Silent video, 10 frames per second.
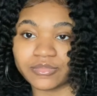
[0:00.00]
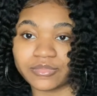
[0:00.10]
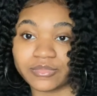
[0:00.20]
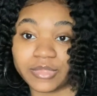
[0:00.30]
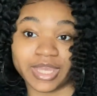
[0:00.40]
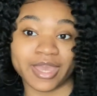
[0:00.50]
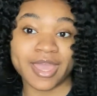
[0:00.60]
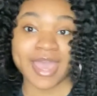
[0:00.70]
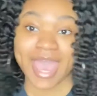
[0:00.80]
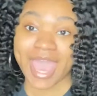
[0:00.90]
yeah,
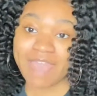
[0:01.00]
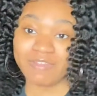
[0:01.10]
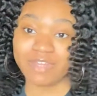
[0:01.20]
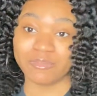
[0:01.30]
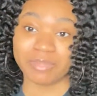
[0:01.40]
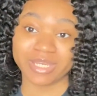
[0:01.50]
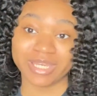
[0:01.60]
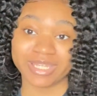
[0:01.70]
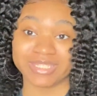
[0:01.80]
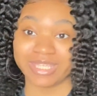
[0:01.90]
I haven't even put
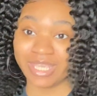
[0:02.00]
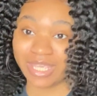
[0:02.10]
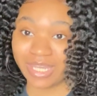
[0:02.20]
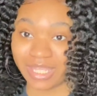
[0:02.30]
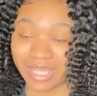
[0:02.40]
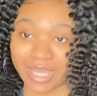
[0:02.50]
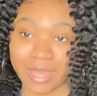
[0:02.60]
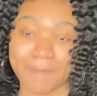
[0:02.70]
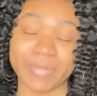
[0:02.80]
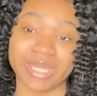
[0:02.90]
a dent in it
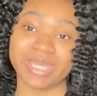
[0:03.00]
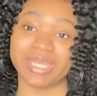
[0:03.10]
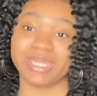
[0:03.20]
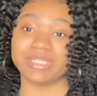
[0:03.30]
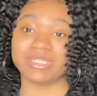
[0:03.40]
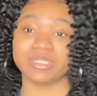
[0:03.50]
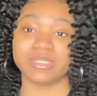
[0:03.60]
yet, but